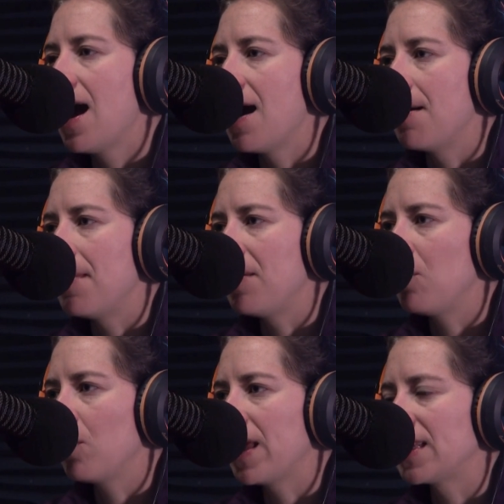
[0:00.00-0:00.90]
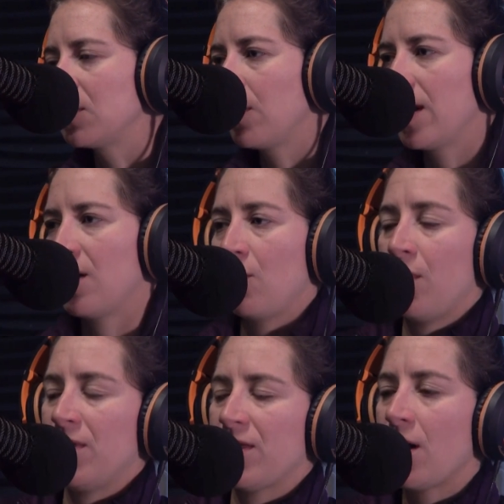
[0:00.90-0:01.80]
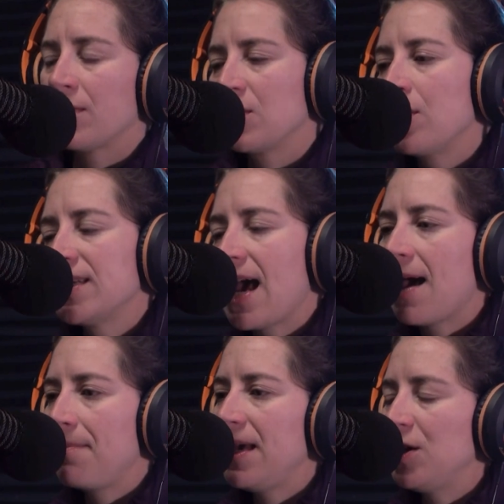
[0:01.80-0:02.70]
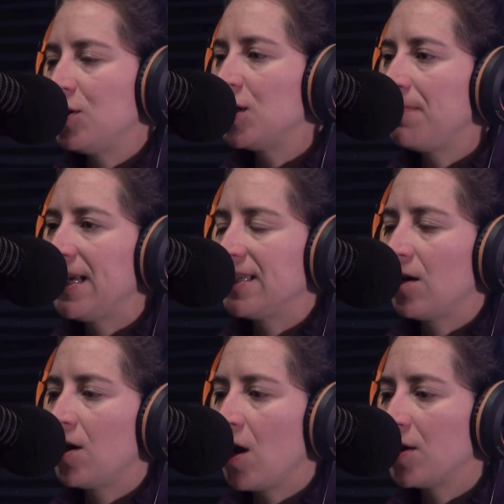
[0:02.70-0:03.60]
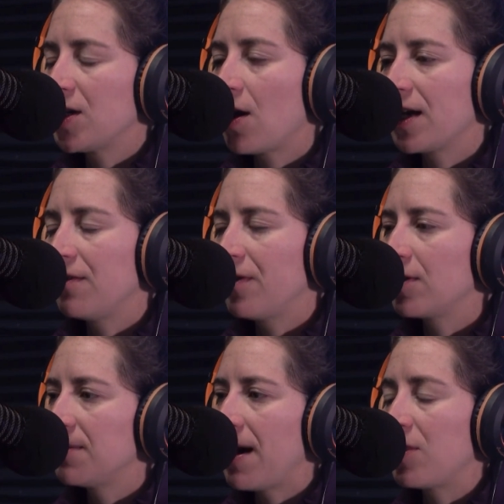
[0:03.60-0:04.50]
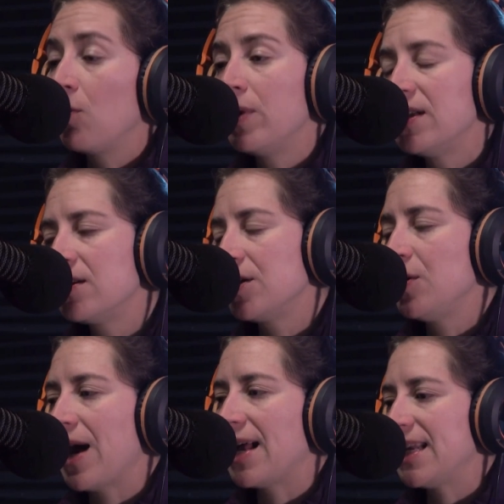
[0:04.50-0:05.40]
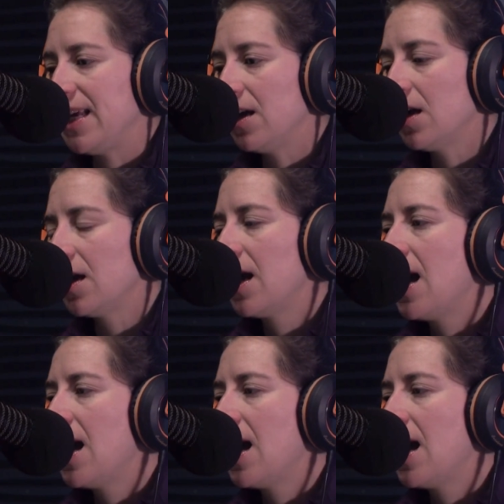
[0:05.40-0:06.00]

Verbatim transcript: Um, and that's what, what we thought was going to happen, you know, just based on, on talking to folks about the winter you had here.